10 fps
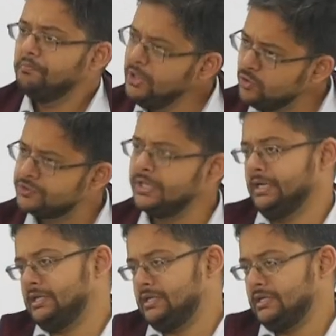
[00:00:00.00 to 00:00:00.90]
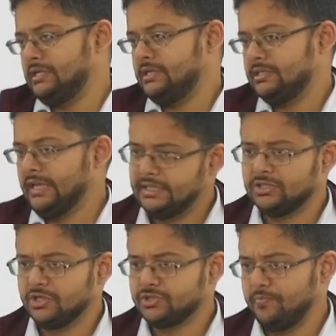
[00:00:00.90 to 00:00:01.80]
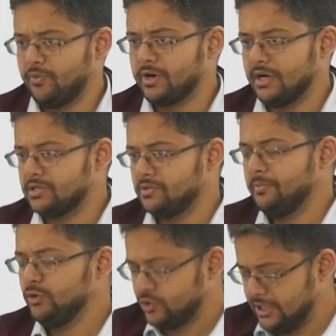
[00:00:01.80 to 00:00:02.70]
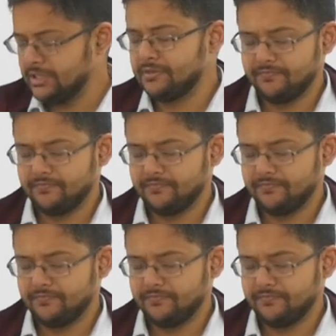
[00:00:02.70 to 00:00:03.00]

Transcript: Mucin, that is also important. Mucin.